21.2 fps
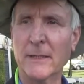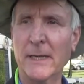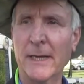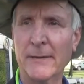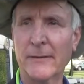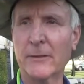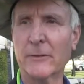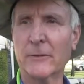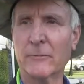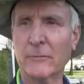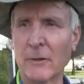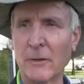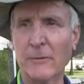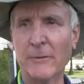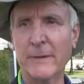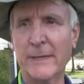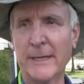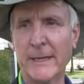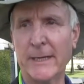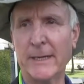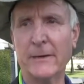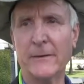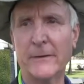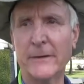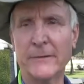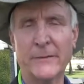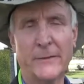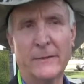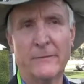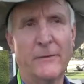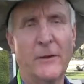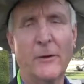And they're growing in
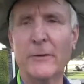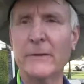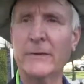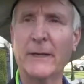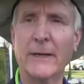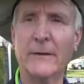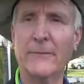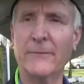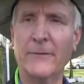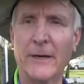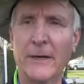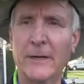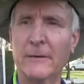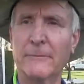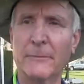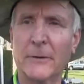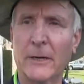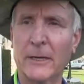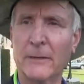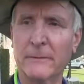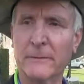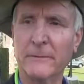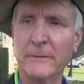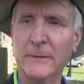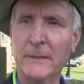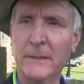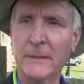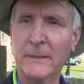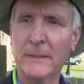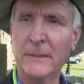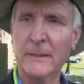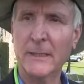areas that have always had a fire problem.
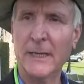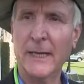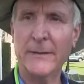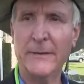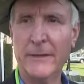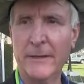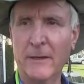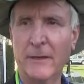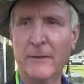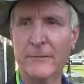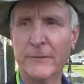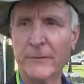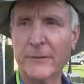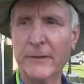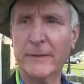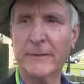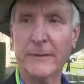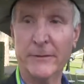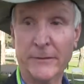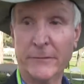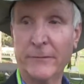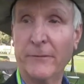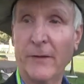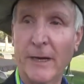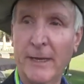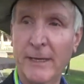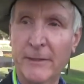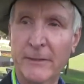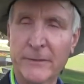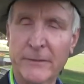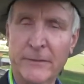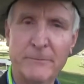And then all of a sudden there's
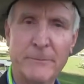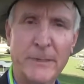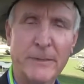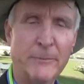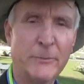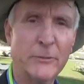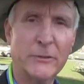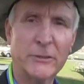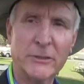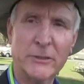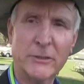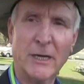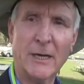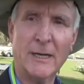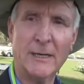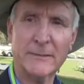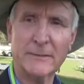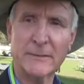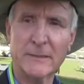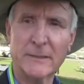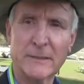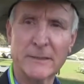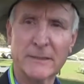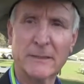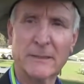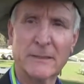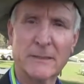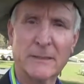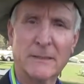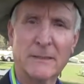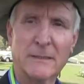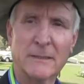fires and people are shocked.
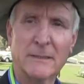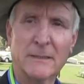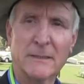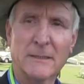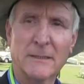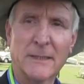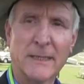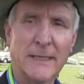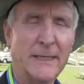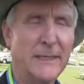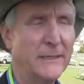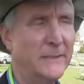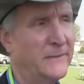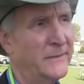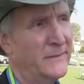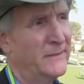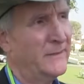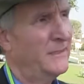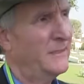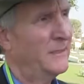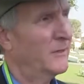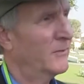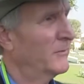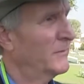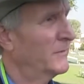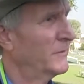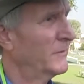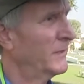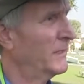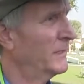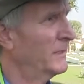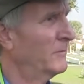And it's
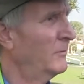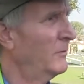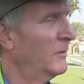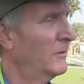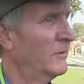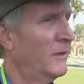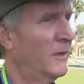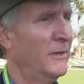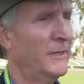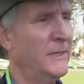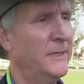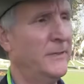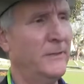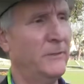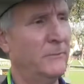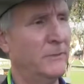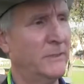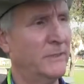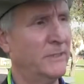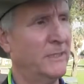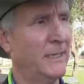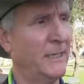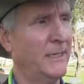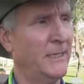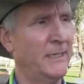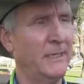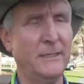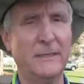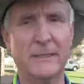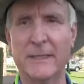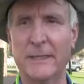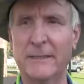like, all you have to do is
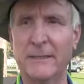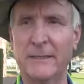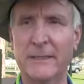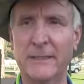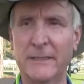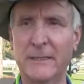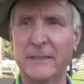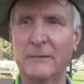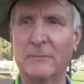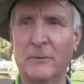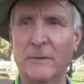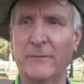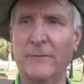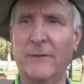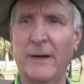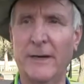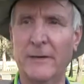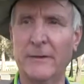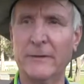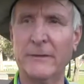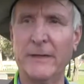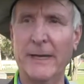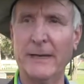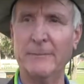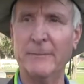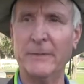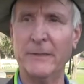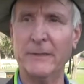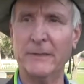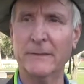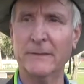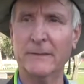study that this is where fires
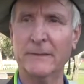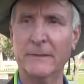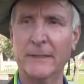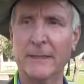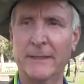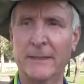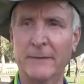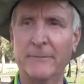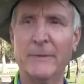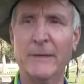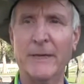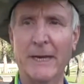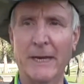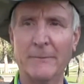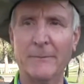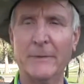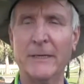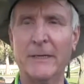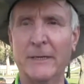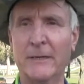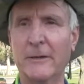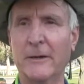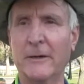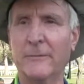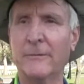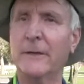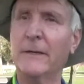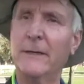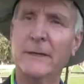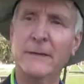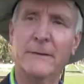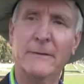happen. And they've been happening here
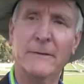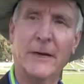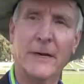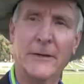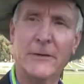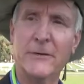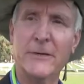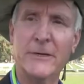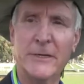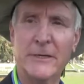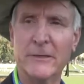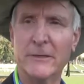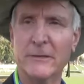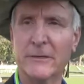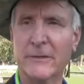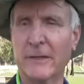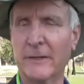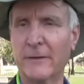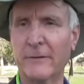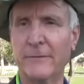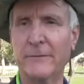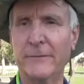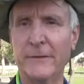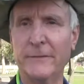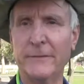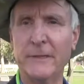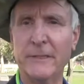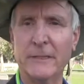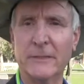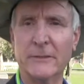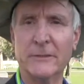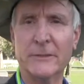every 100 years,
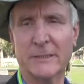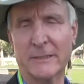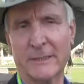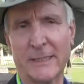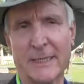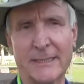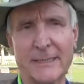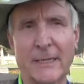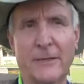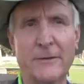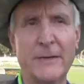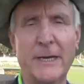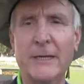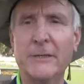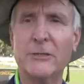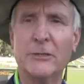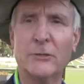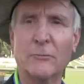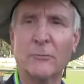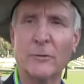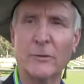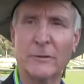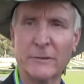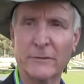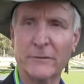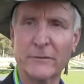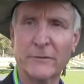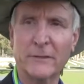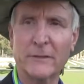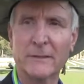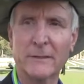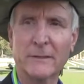150 years, because that's how nature
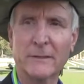works.